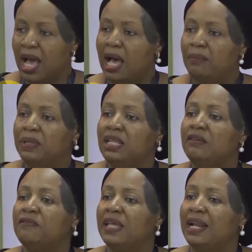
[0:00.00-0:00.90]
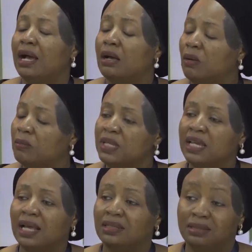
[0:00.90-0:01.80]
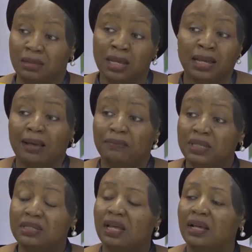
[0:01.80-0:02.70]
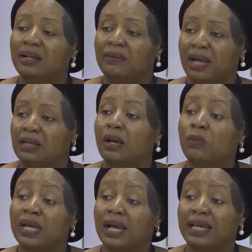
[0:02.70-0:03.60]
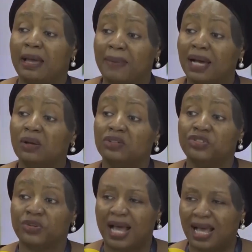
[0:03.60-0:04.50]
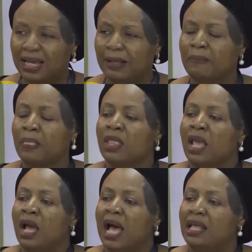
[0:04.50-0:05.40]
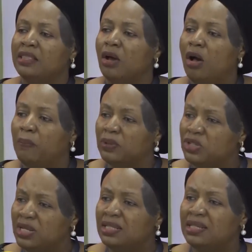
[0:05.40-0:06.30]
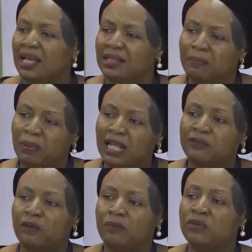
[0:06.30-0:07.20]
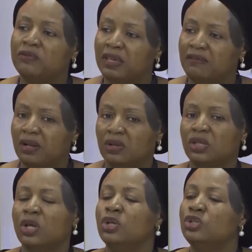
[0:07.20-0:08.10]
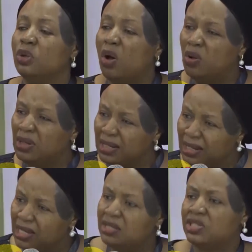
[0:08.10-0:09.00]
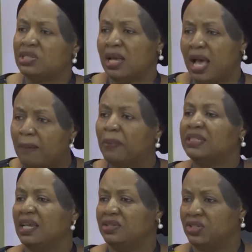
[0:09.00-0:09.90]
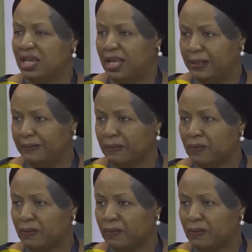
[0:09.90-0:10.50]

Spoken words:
Our belief that our company can be turned around and we can get back on track, and the opportunity and the platform you've given us to unleash our potential.